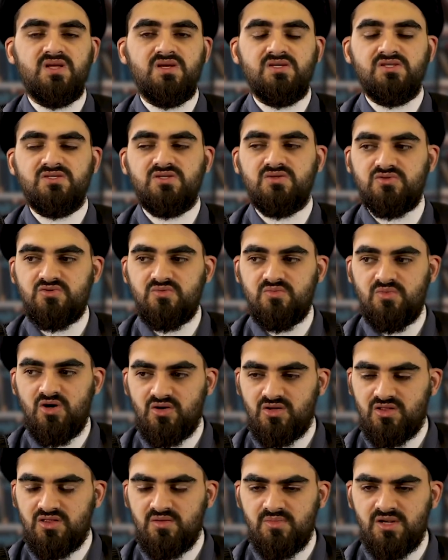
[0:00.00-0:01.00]
So to
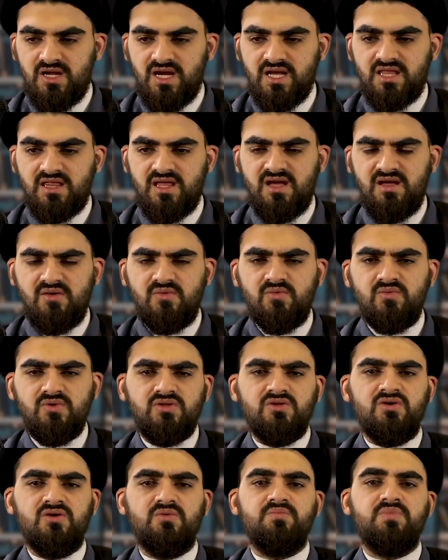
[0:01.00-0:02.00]
mock them like that would
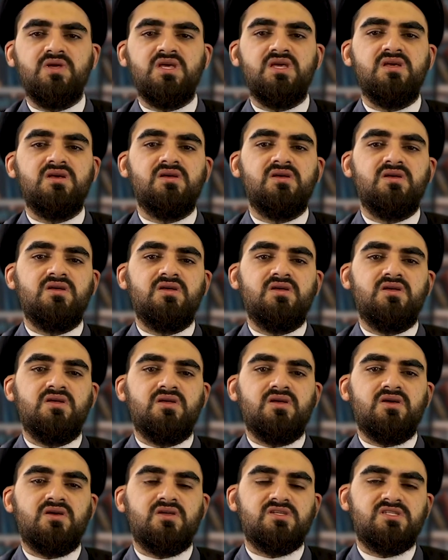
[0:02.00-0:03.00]
not be
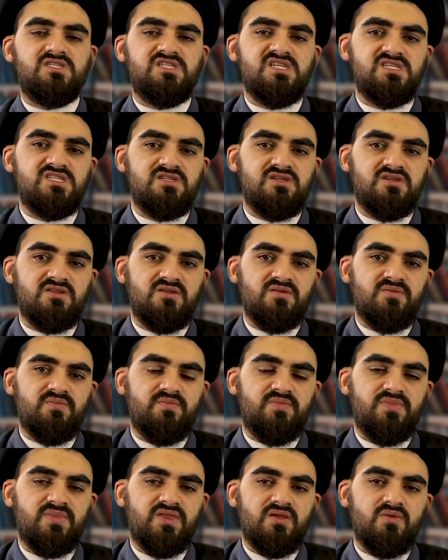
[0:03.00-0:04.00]
consistent
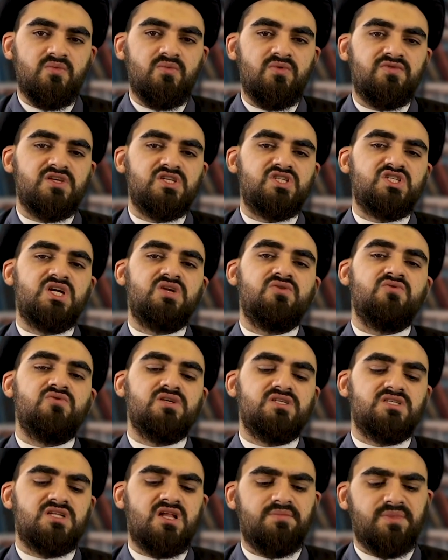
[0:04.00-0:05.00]
with the general
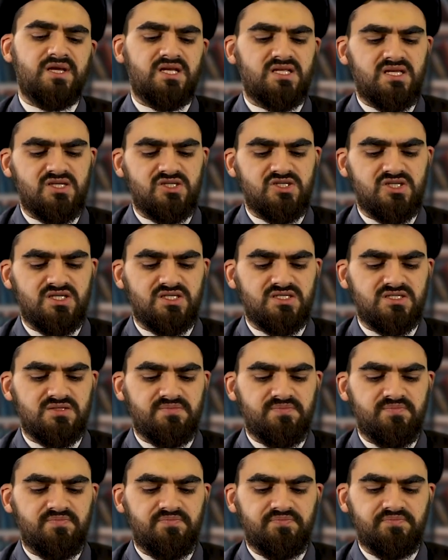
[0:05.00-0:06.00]
Islamic teachings.
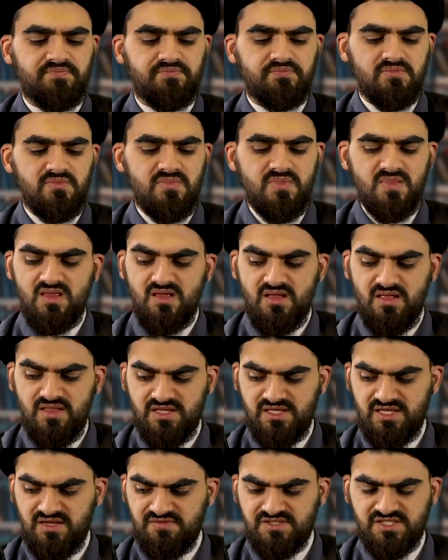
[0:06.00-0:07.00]
The
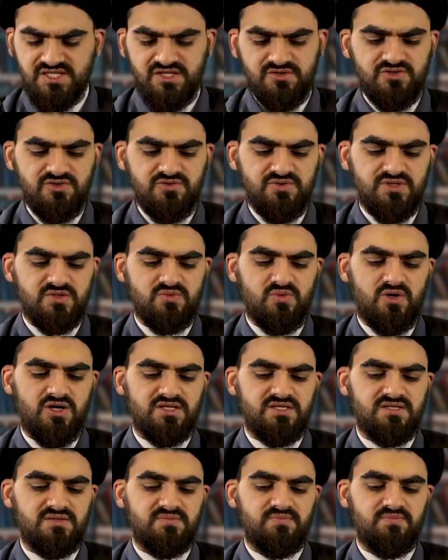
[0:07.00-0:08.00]
tafsir too is
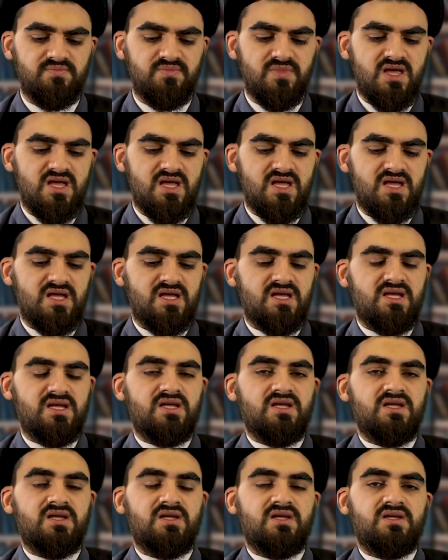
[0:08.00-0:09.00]
what?
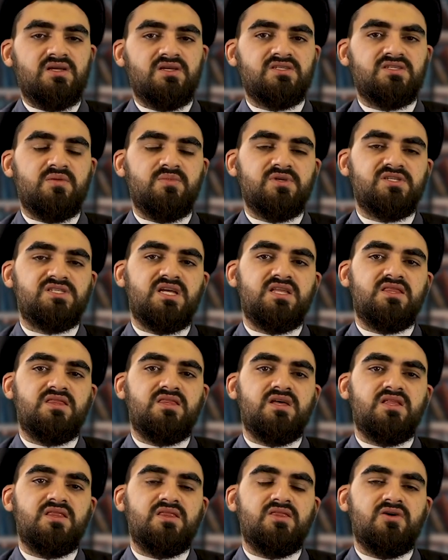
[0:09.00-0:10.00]
Some have said
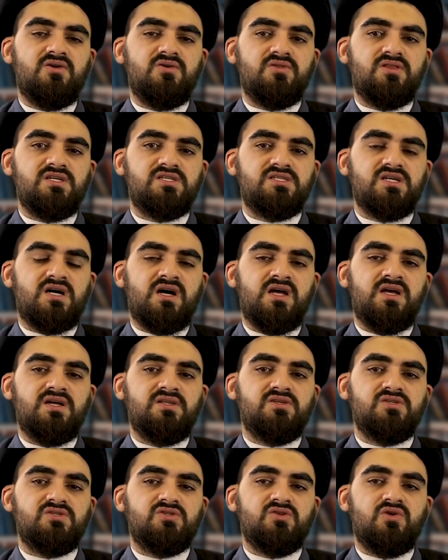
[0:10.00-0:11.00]
that no, this ayah
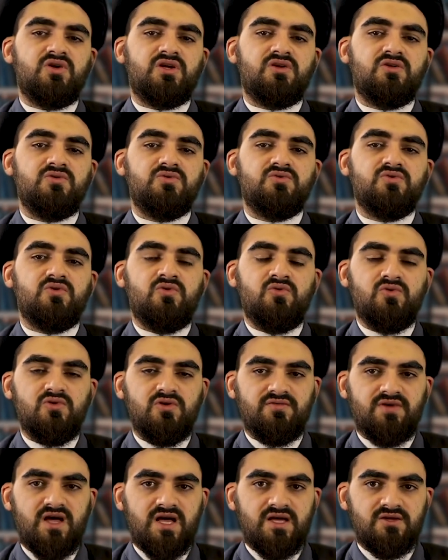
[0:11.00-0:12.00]
does not include all
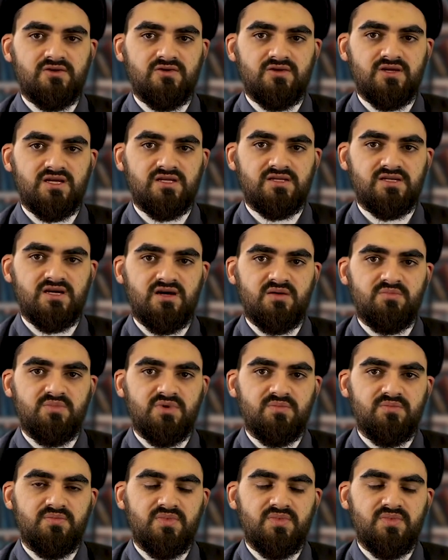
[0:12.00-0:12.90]
of Ahlul Kitab.